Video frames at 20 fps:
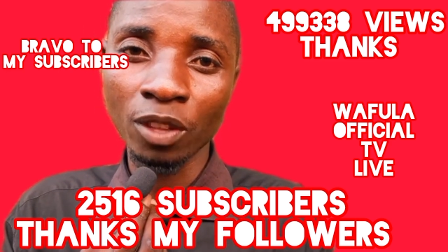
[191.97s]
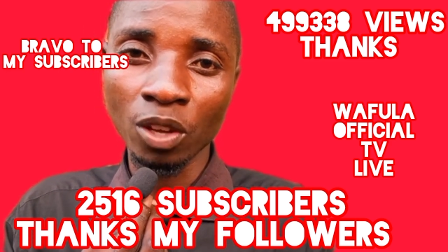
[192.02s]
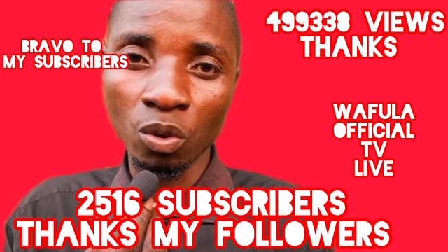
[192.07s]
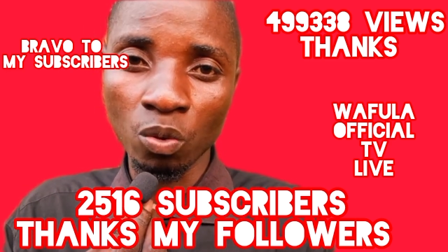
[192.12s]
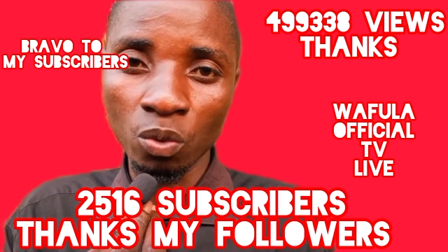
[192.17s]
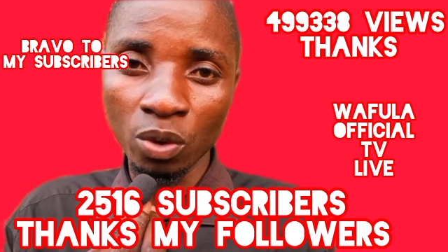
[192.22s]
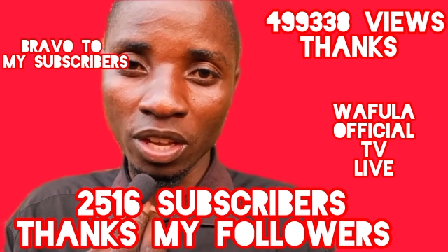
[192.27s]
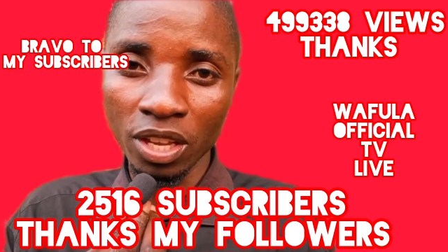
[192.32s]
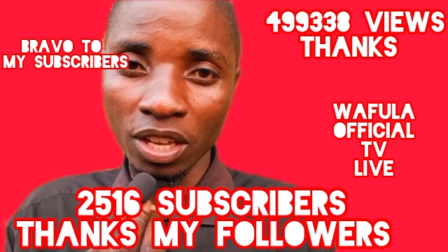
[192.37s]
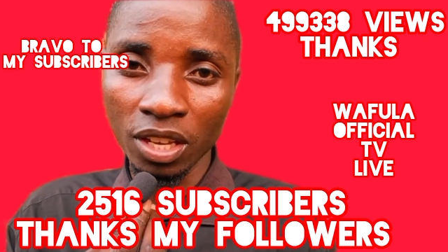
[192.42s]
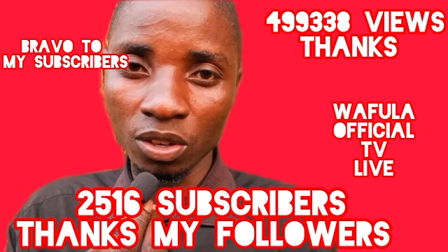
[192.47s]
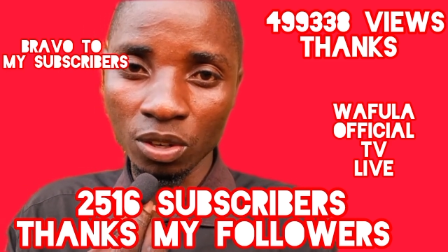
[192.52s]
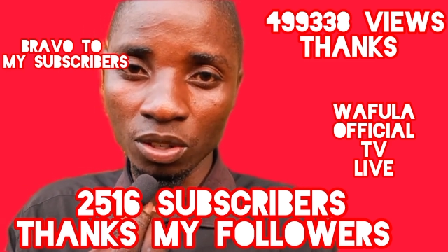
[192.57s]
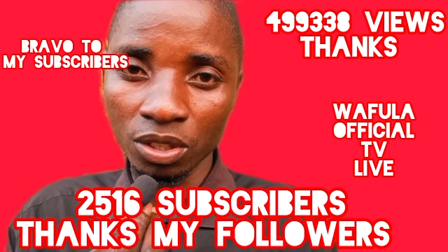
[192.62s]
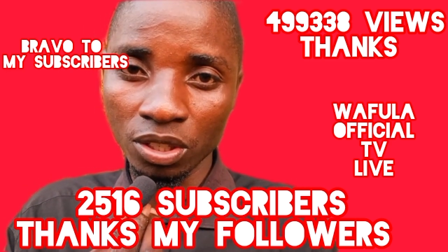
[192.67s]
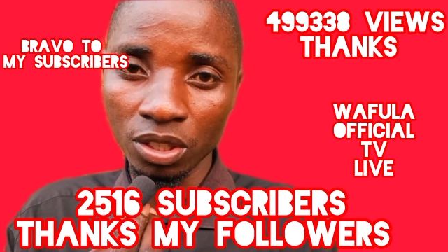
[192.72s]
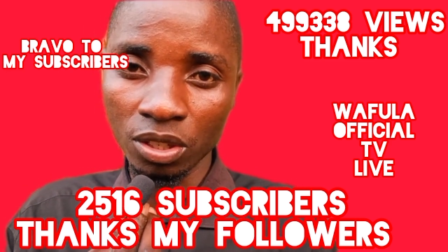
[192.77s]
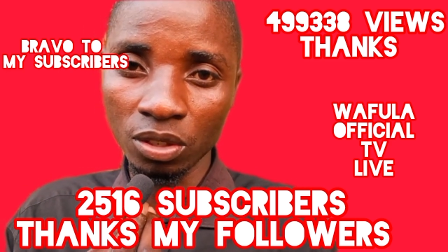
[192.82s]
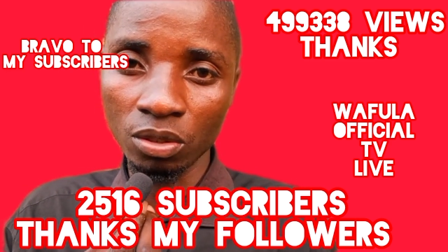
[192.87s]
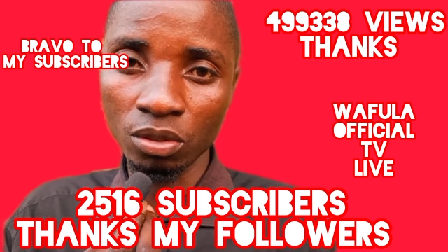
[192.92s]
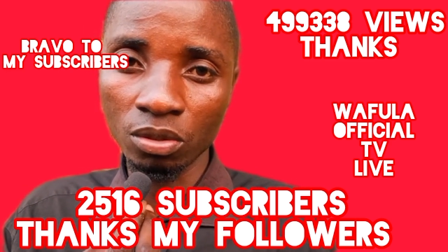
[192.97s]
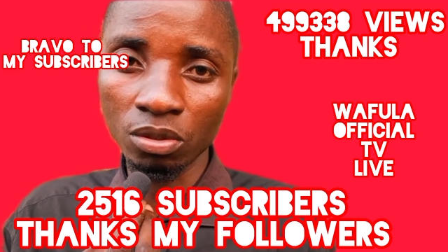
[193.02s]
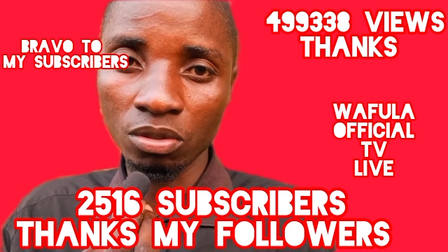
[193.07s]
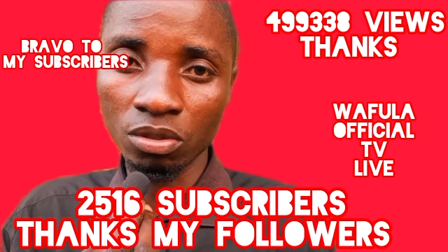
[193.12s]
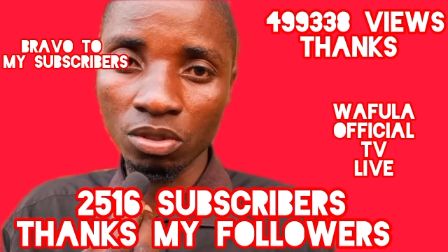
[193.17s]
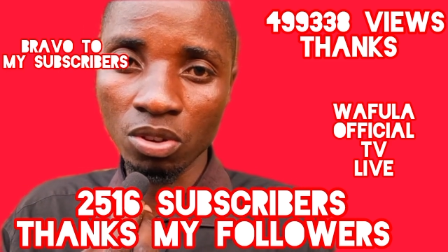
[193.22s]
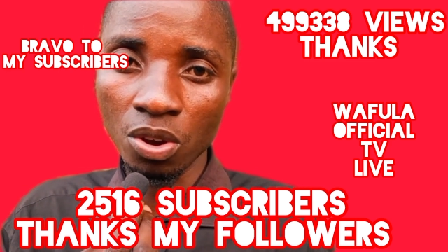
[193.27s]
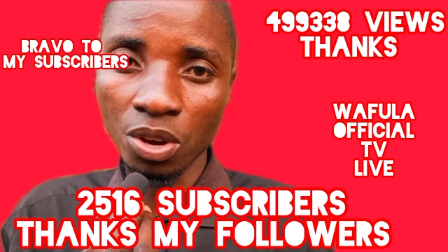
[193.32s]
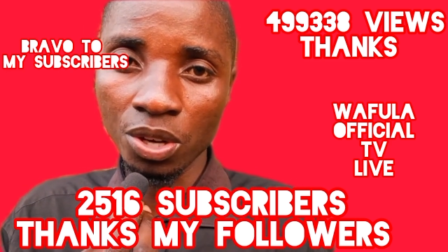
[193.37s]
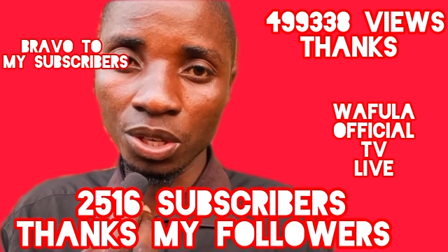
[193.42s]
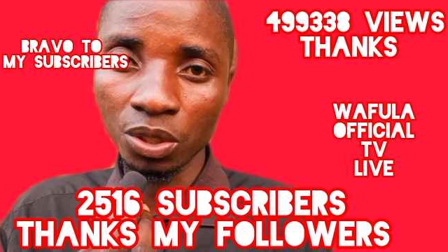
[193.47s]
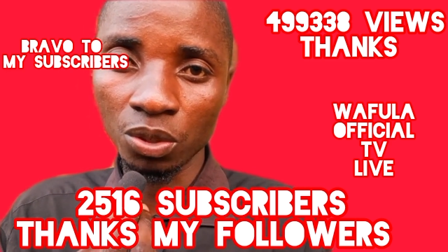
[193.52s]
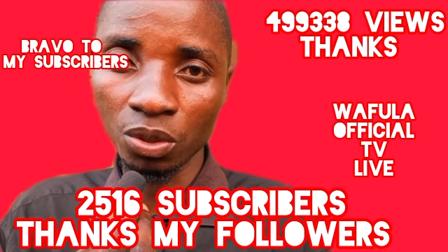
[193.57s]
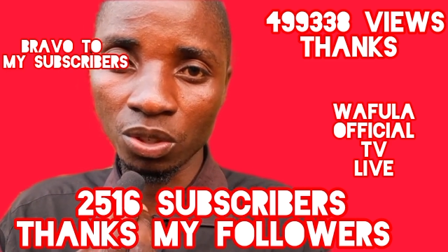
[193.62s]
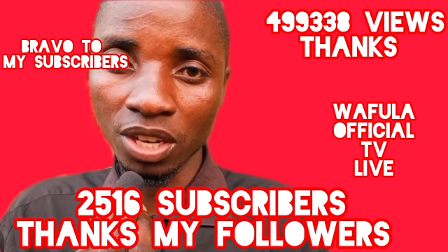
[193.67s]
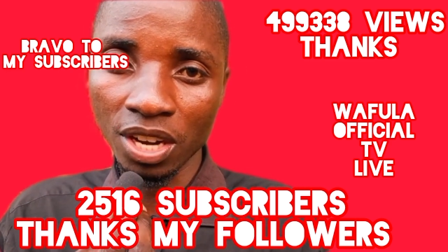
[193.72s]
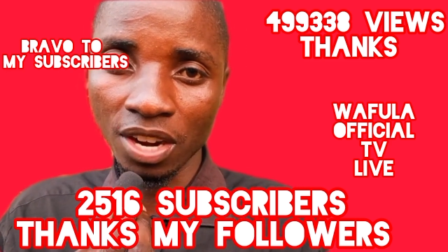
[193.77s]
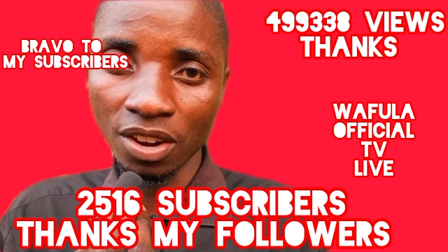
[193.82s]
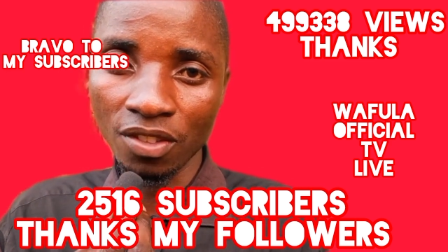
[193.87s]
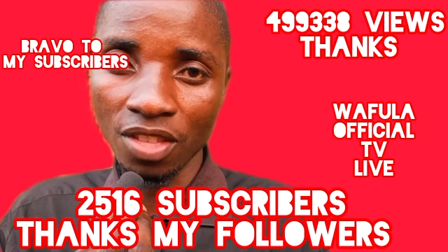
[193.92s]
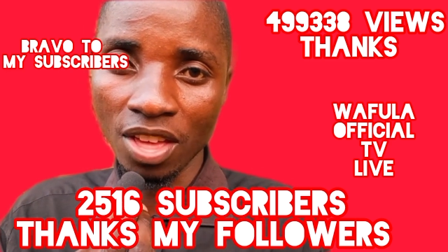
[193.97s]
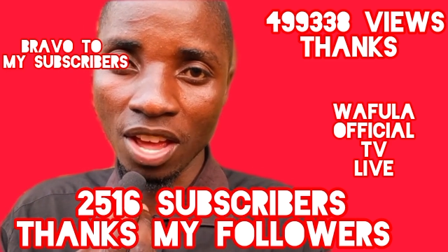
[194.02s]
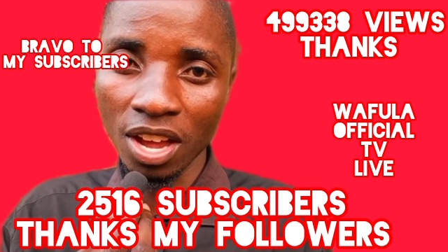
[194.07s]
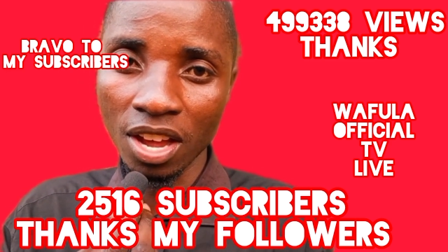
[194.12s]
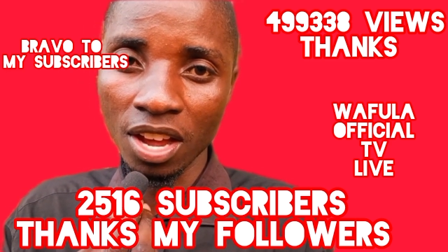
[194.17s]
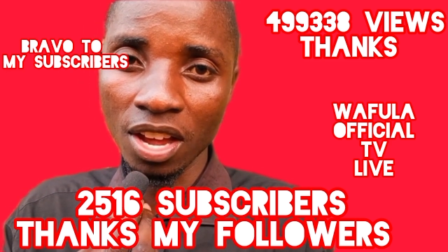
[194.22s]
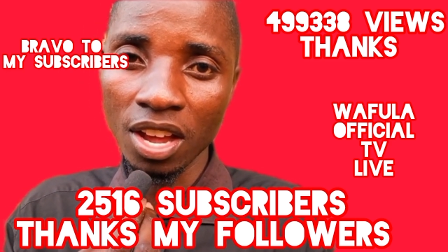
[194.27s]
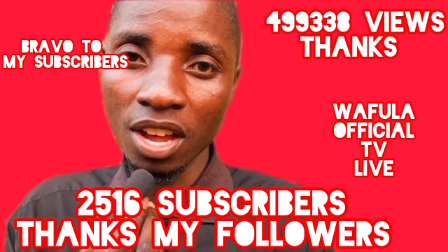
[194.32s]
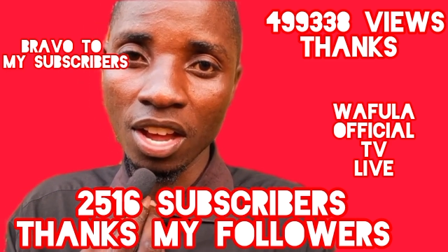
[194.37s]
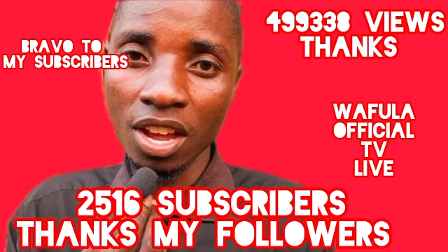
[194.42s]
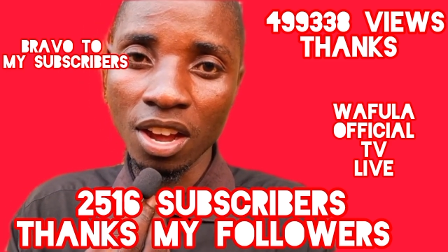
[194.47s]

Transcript: we continue growing together,